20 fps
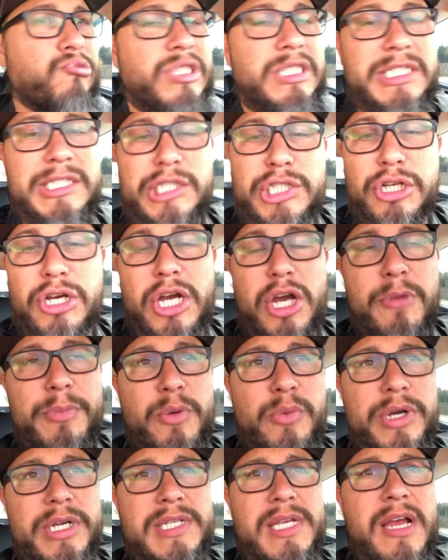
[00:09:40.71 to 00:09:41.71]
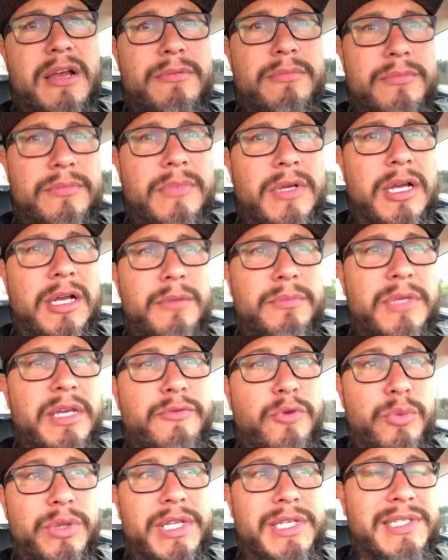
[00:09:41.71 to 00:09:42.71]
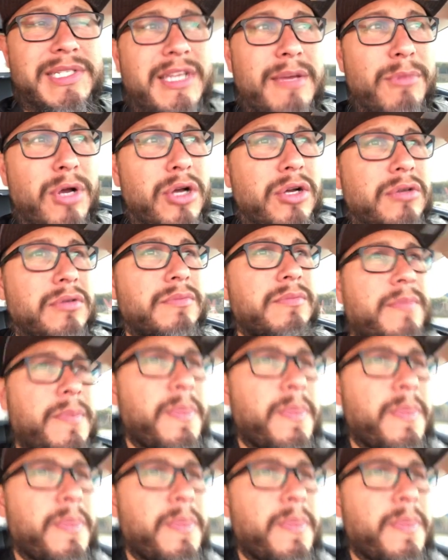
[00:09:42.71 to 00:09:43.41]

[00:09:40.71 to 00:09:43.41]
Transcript: And, you know, I hope it works out. Even with this demo,